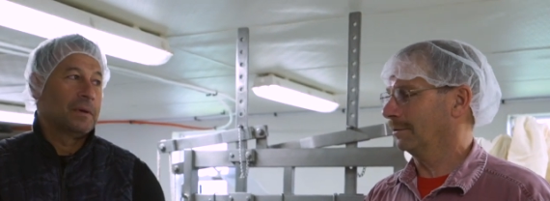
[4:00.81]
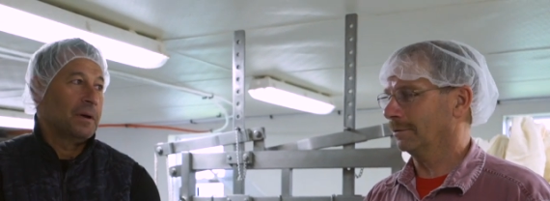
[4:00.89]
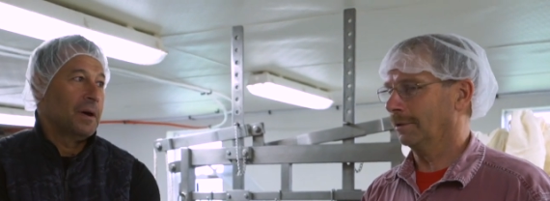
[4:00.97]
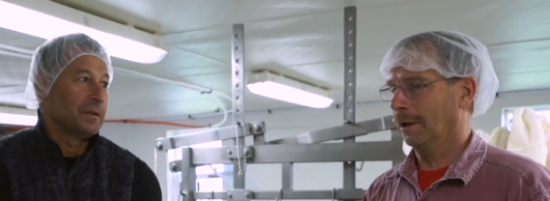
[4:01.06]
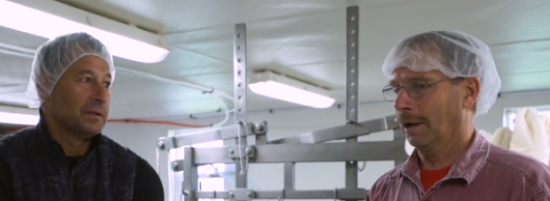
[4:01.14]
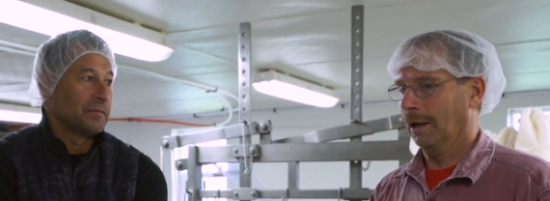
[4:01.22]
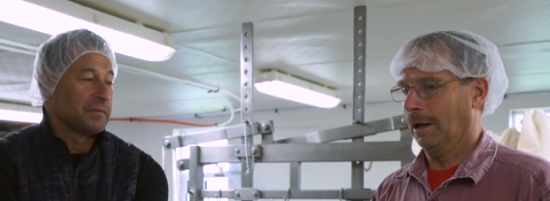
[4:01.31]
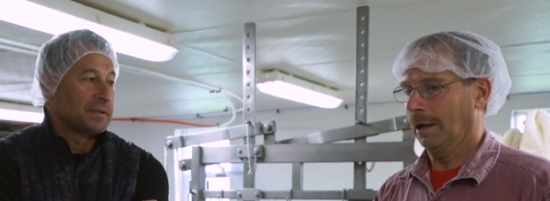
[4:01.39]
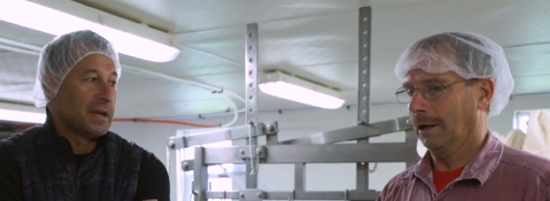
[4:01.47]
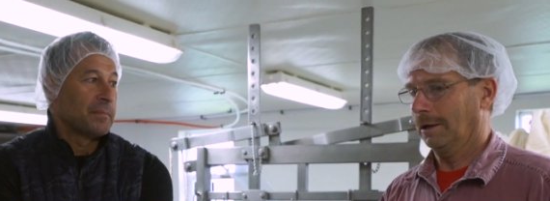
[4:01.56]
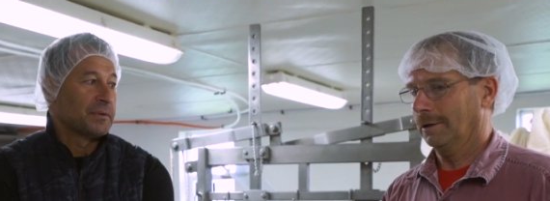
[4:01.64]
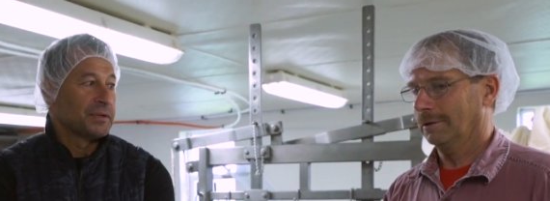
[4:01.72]
Speaker 1: all the different
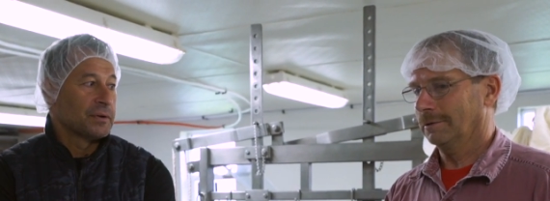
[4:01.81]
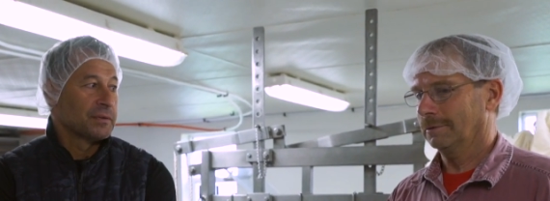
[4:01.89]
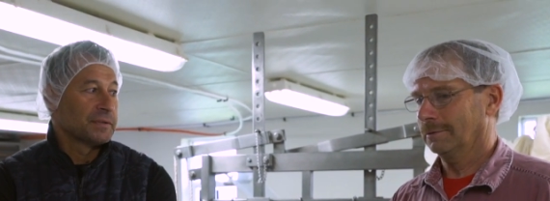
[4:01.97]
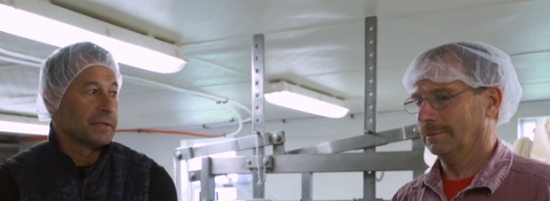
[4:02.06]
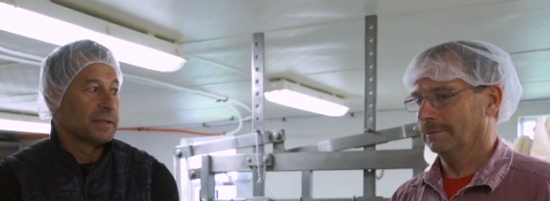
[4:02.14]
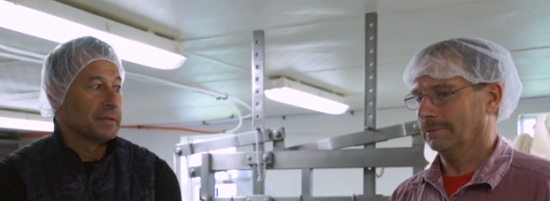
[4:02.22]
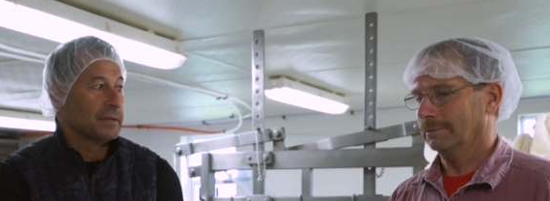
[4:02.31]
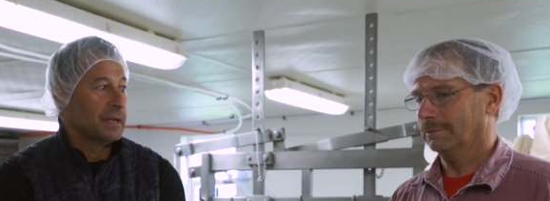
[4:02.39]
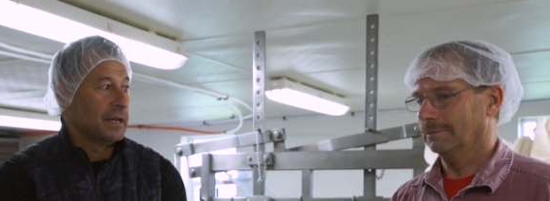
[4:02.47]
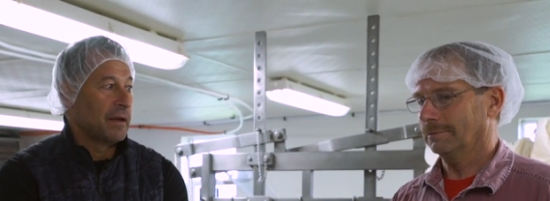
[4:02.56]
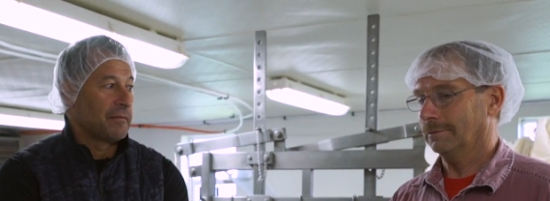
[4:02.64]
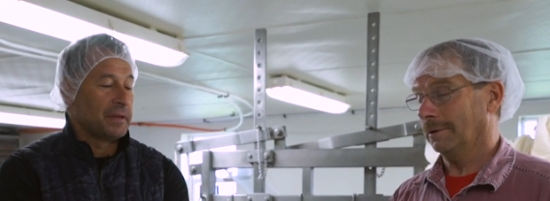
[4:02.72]
temperatures and,
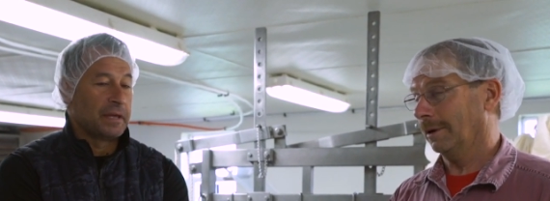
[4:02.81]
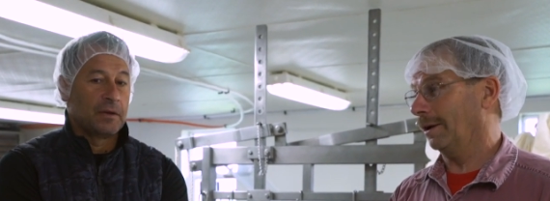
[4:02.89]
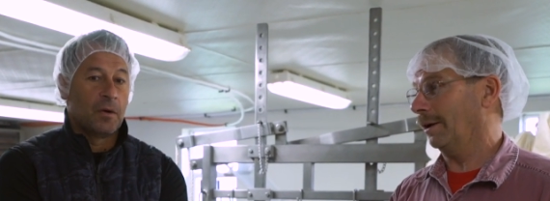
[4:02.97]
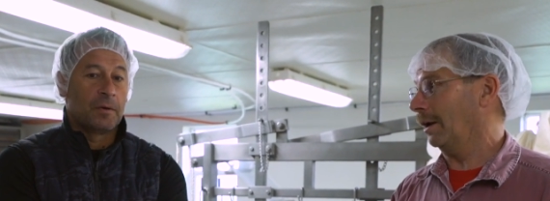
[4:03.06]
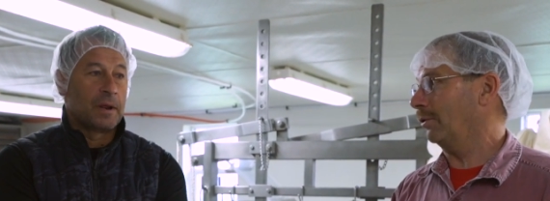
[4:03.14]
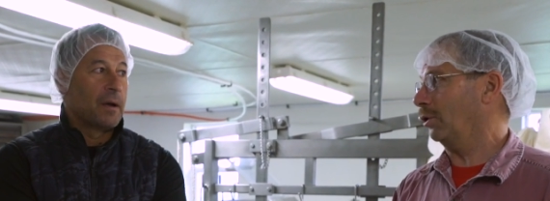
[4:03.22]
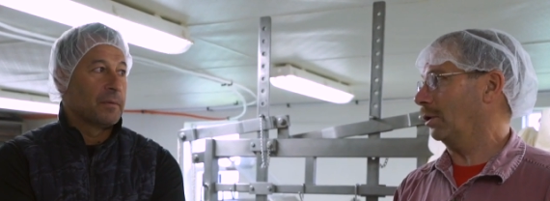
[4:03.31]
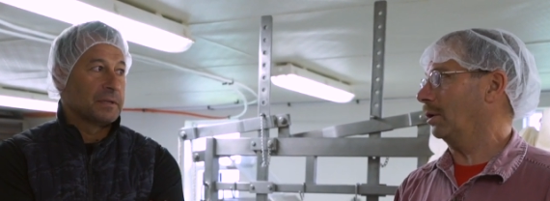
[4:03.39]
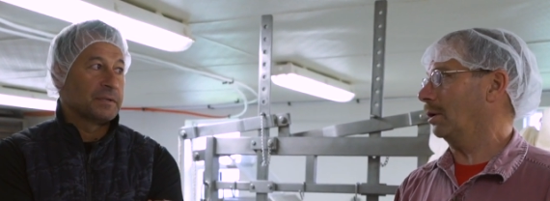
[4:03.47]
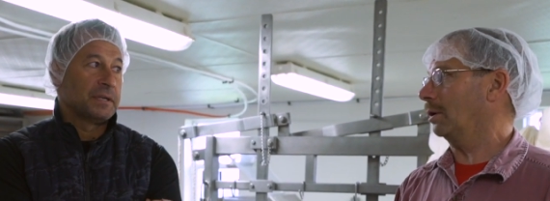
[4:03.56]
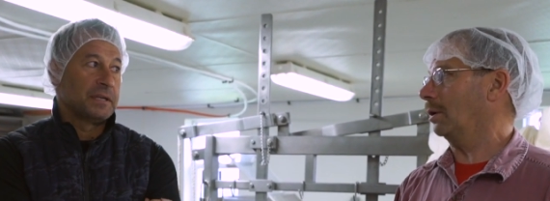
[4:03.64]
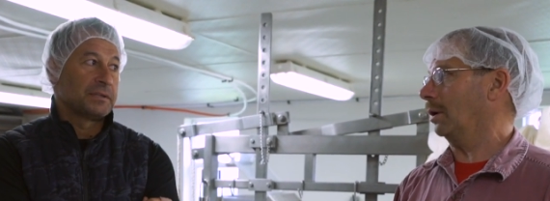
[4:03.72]
and everything yeah, going every, on
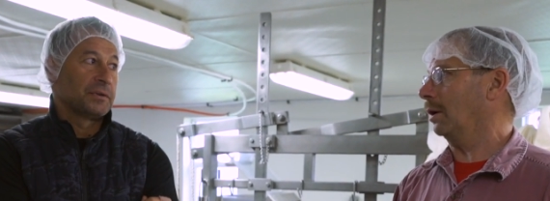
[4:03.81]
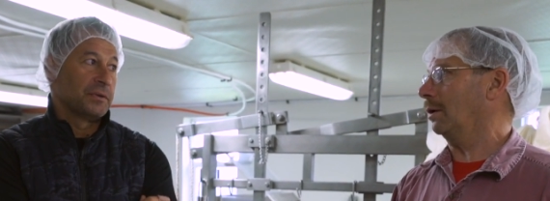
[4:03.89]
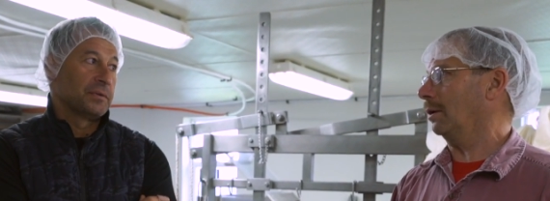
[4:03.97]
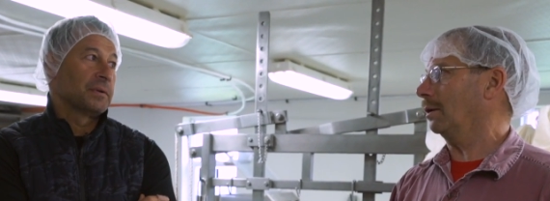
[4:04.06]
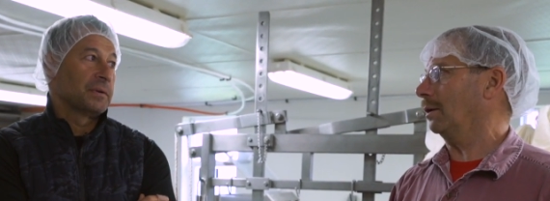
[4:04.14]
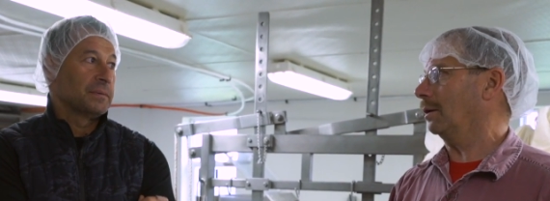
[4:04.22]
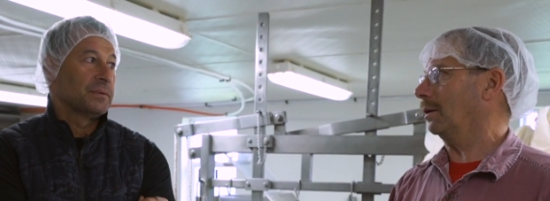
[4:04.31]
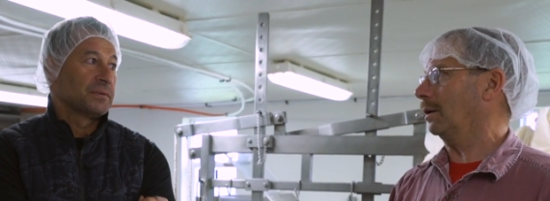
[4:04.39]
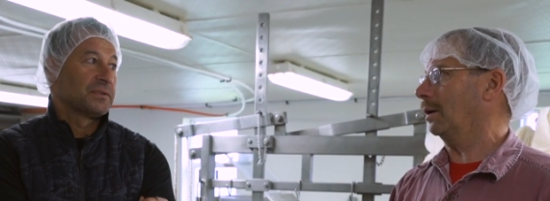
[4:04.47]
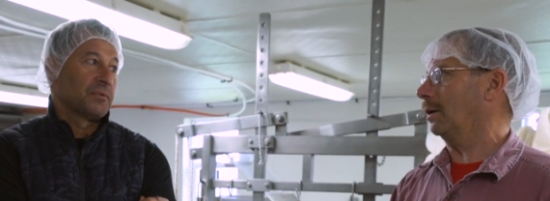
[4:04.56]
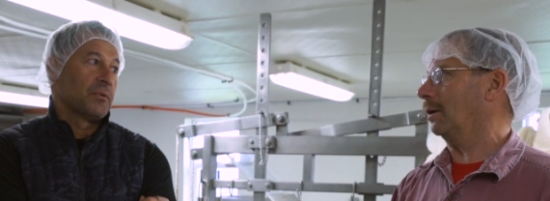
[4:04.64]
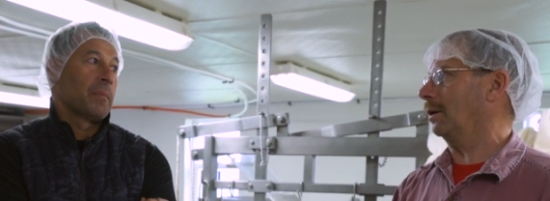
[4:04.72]
with the cheese, or you're going to
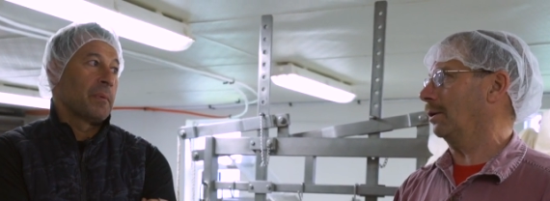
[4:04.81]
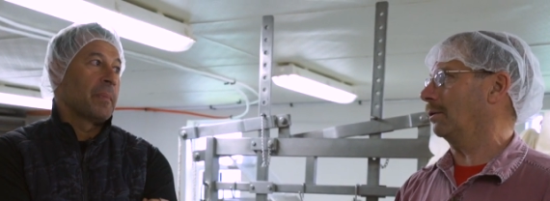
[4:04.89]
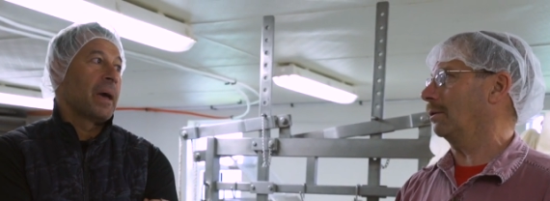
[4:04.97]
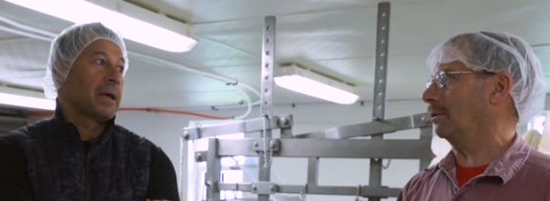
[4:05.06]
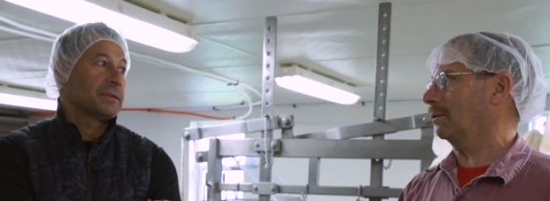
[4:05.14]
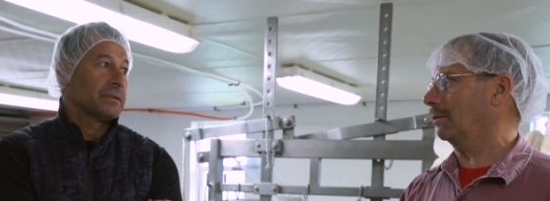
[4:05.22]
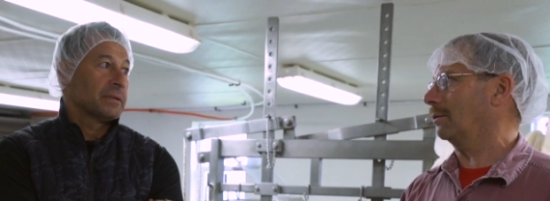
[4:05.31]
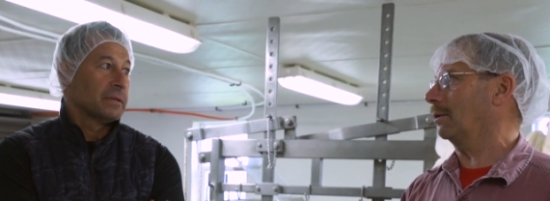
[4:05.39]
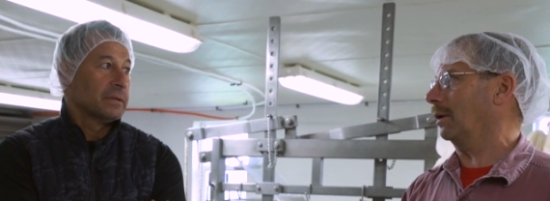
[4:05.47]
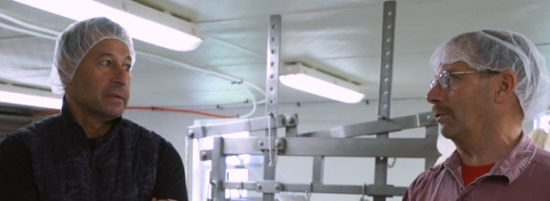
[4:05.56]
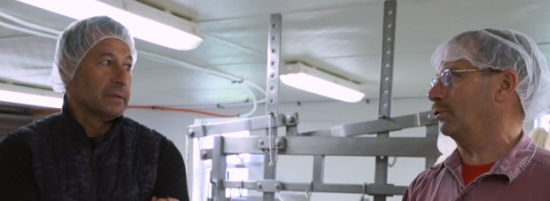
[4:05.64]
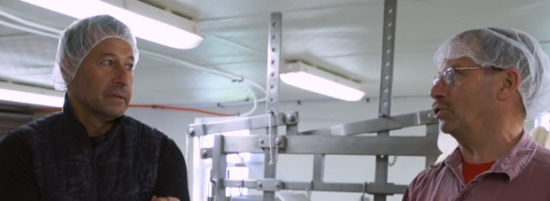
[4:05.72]
screw up a batch.
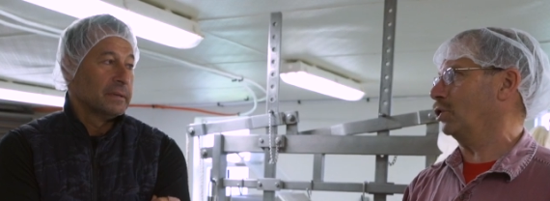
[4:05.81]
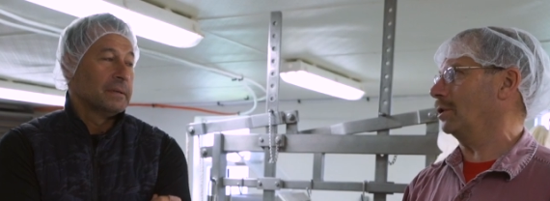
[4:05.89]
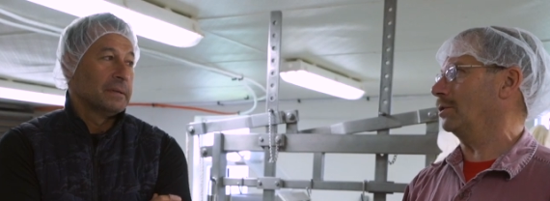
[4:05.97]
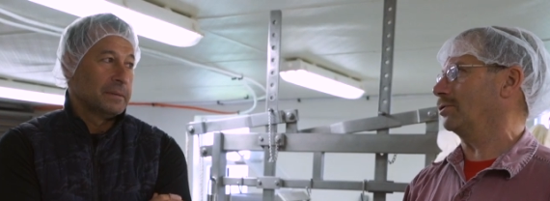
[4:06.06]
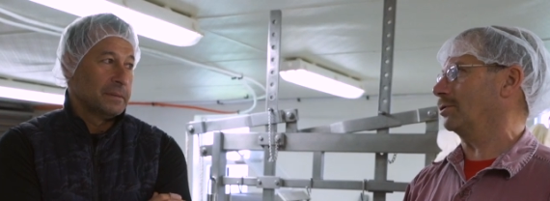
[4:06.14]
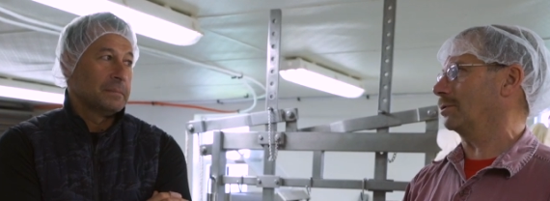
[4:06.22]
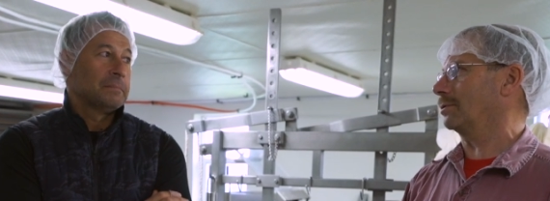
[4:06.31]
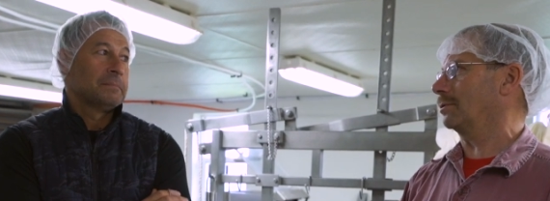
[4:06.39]
Speaker 2: Every cheese is